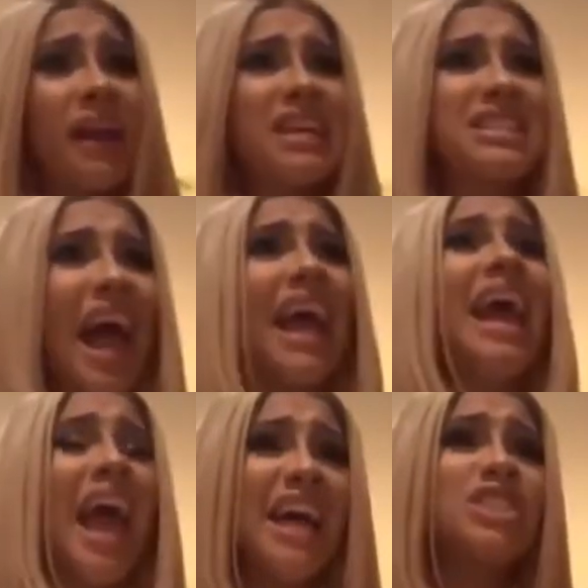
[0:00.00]
but it's like,
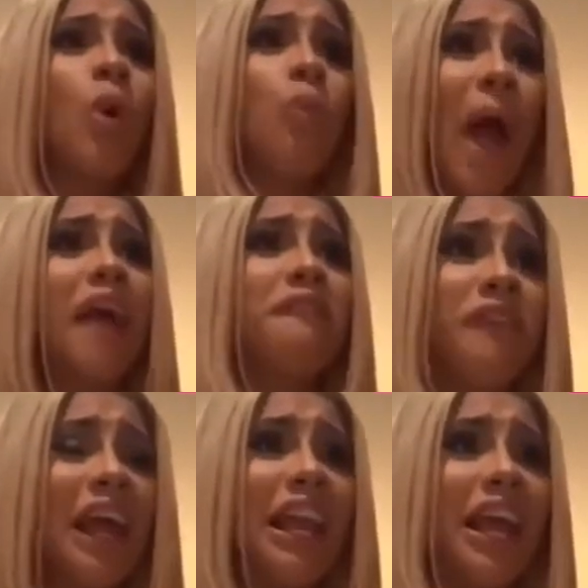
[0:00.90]
it's a whack
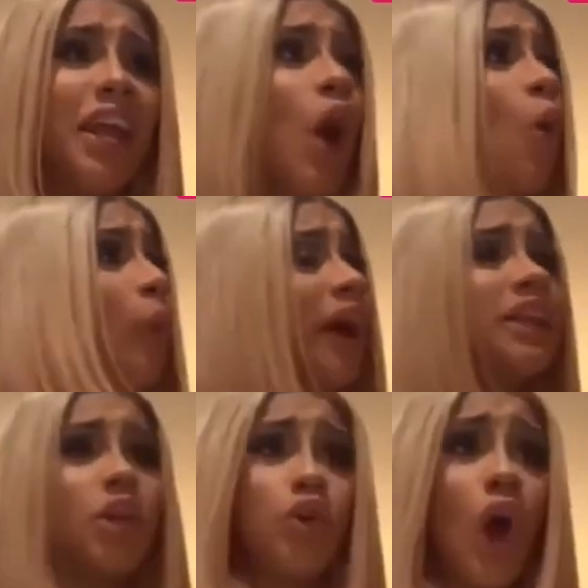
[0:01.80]
feeling
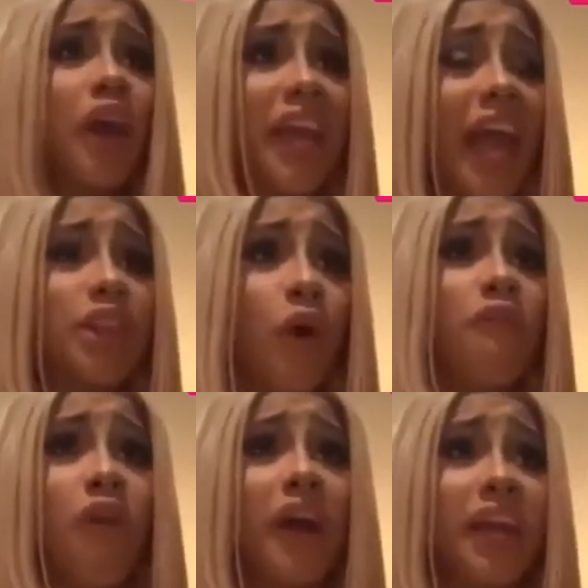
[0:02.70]
when your kid
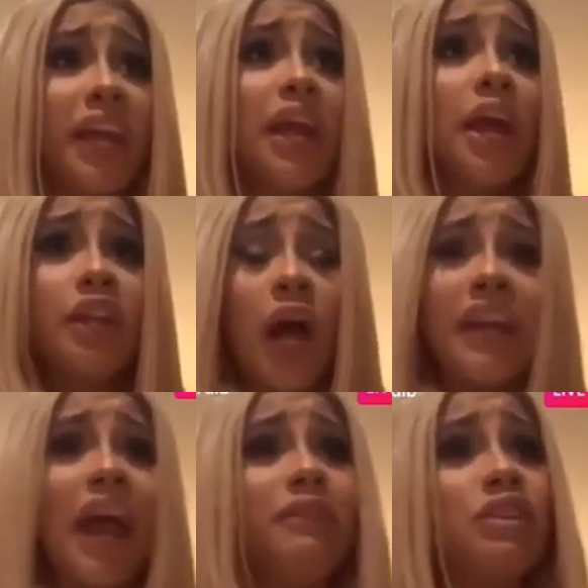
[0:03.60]
don't fucking, not,
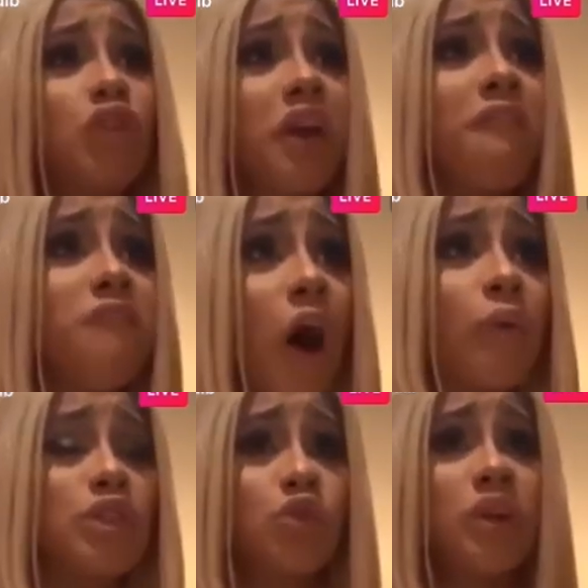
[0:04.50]
not even trying to fuck
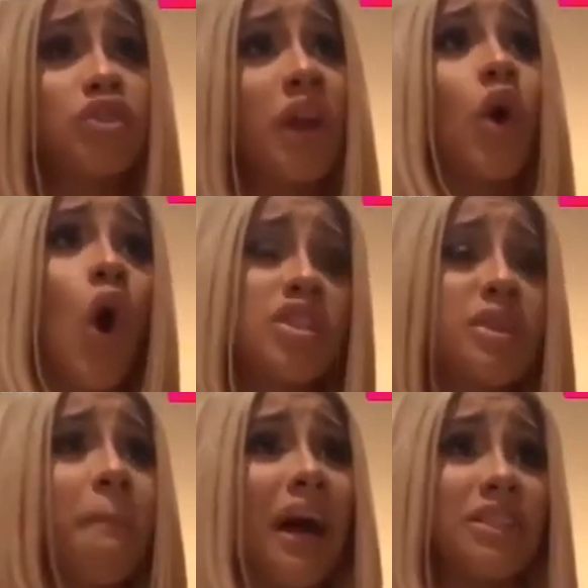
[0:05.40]
with you and try to call
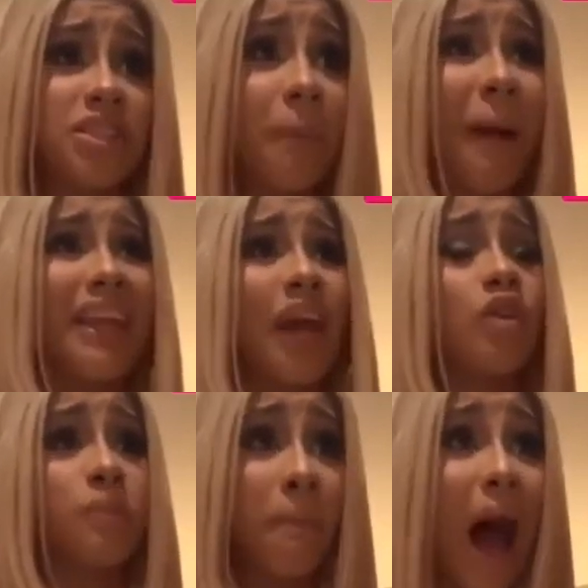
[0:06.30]
somebody, somebody
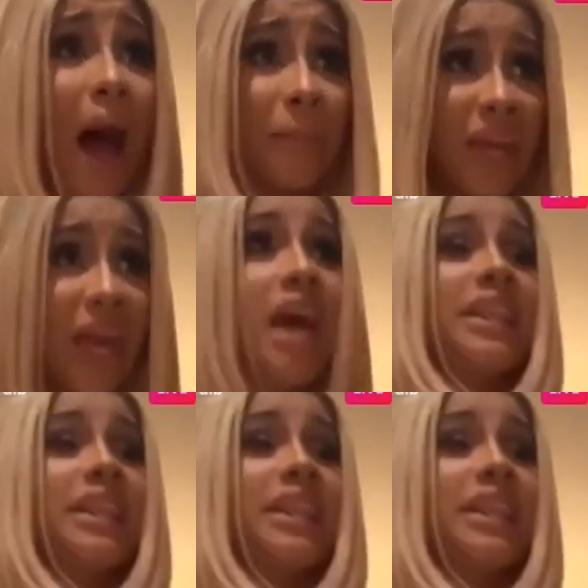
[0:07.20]
else mommy.